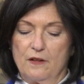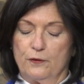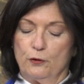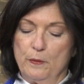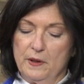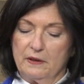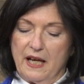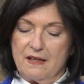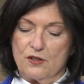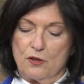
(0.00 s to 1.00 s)
of criminal
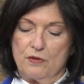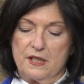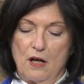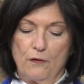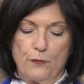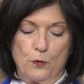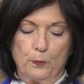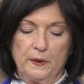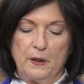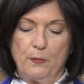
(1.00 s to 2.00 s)
cases are resolved through
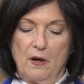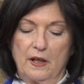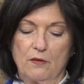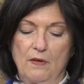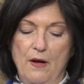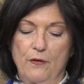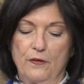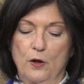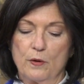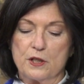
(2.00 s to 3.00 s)
plea bargain rather
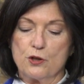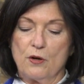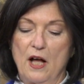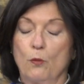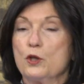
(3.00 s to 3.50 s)
than going to trial.